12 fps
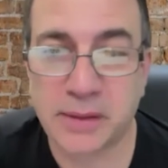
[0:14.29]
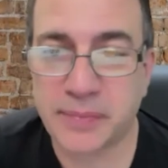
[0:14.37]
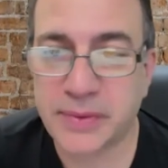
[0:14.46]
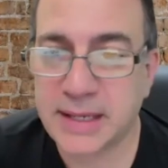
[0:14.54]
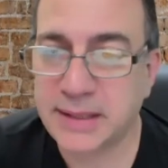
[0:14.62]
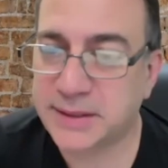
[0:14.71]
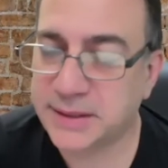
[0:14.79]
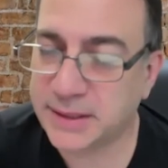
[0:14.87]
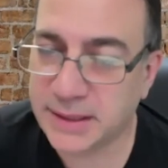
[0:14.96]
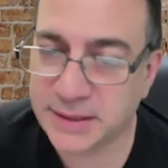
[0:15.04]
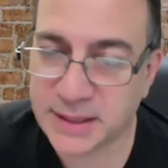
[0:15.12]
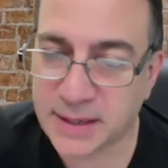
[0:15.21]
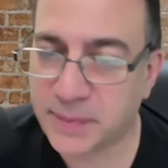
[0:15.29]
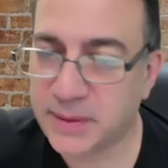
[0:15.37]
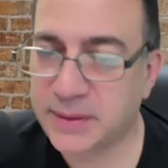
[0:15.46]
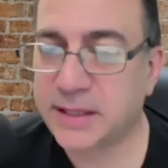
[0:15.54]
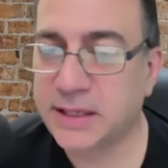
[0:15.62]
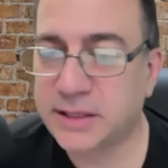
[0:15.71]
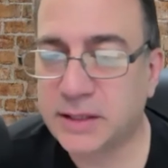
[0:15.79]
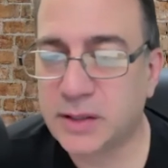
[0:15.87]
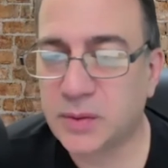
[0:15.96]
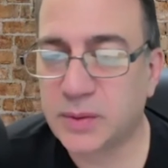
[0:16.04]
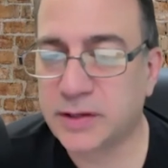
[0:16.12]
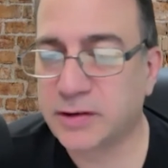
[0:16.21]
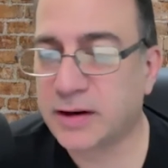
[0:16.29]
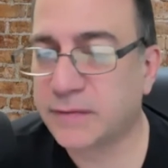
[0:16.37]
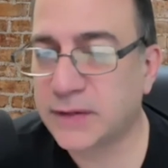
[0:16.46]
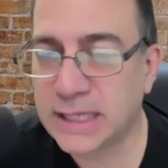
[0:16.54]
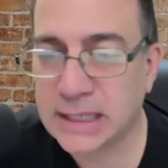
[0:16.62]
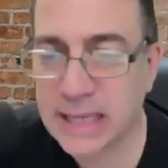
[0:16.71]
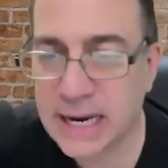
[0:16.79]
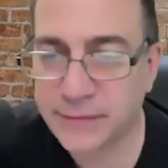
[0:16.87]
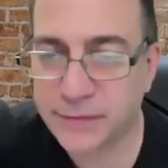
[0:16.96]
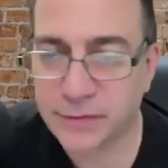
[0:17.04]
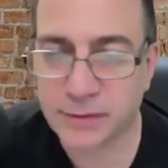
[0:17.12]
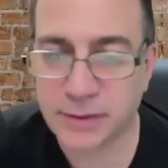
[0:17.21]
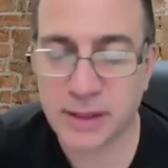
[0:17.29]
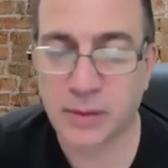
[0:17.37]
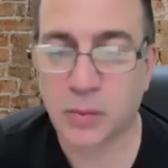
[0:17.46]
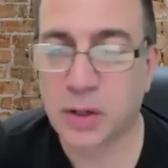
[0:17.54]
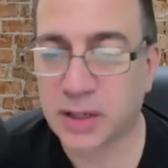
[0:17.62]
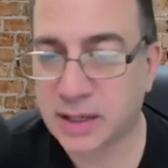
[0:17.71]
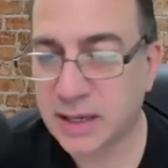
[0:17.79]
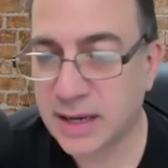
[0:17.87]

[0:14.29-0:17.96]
They see something that they do in their everyday life or in their work